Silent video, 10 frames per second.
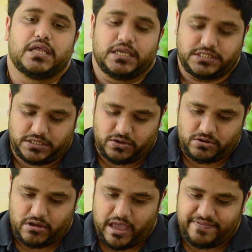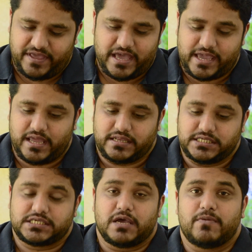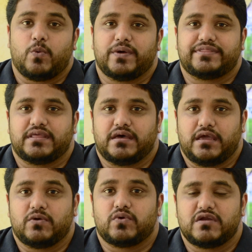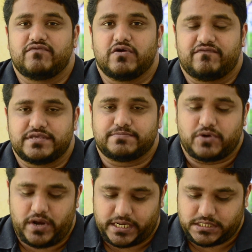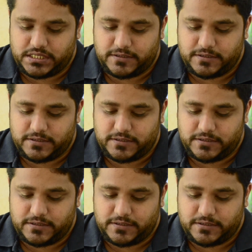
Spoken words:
So I think I can just come up with a good review of this product.